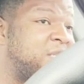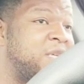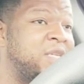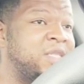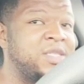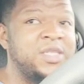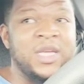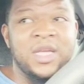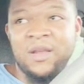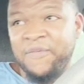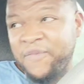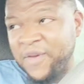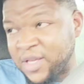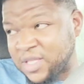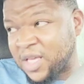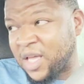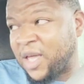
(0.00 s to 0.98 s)
10, 10 to
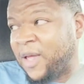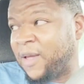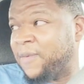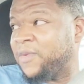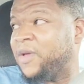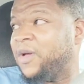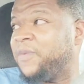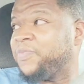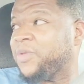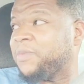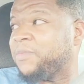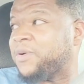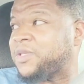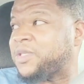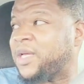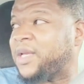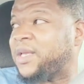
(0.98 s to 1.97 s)
fifteen
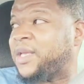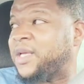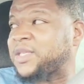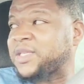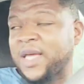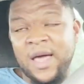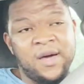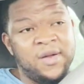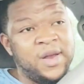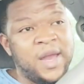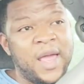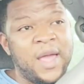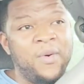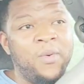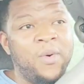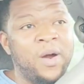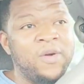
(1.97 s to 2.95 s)
percent discount it
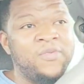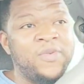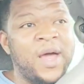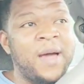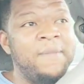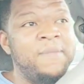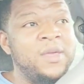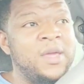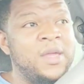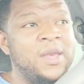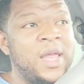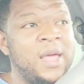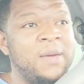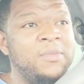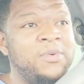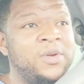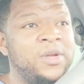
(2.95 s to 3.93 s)
ain't worth not being
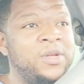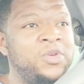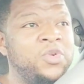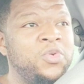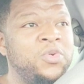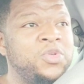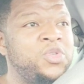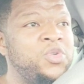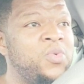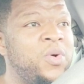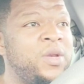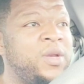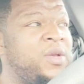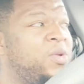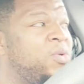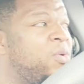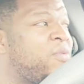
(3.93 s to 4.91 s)
able to do what you
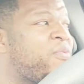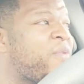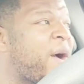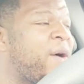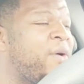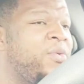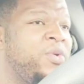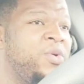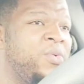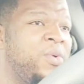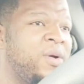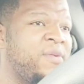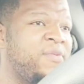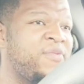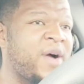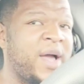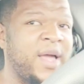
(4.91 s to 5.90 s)
want to do and fight who you
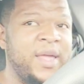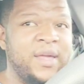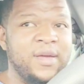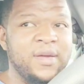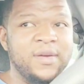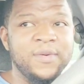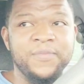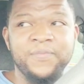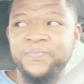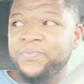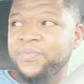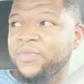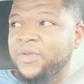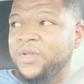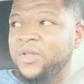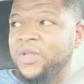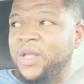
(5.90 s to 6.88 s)
want to fight.
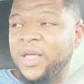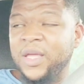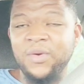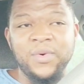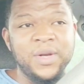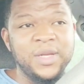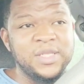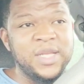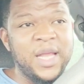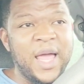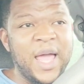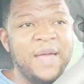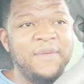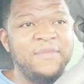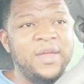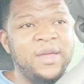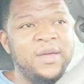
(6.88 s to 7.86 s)
You on a
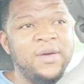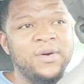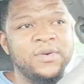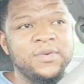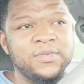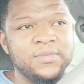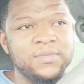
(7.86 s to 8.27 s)
slave deal.